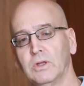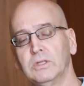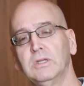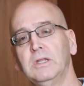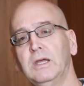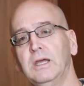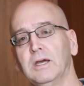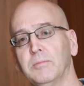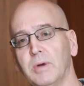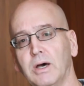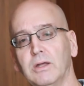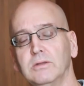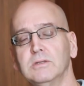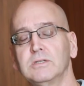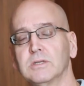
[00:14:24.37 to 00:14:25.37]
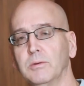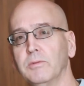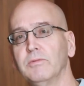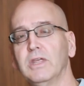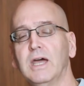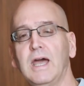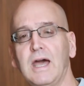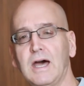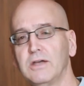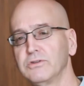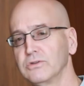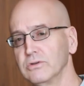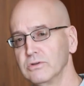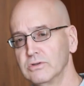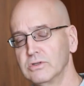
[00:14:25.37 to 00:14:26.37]
today about some of the
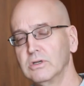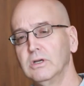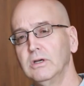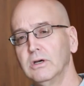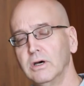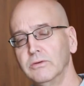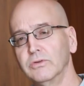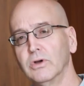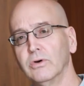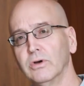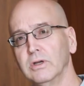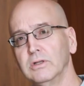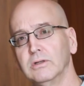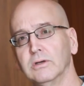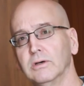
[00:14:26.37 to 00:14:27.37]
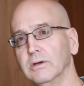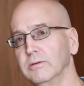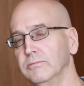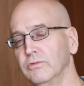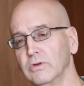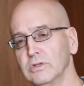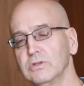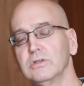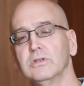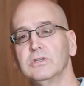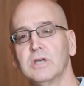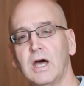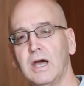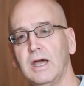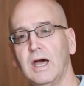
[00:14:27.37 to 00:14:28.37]
hazards of going to, for instance,
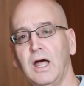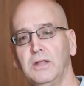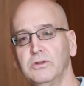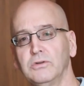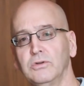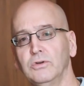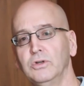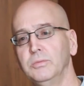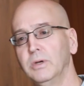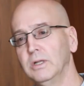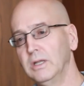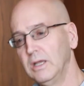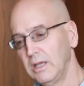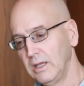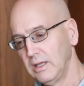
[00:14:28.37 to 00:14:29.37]
high altitude, but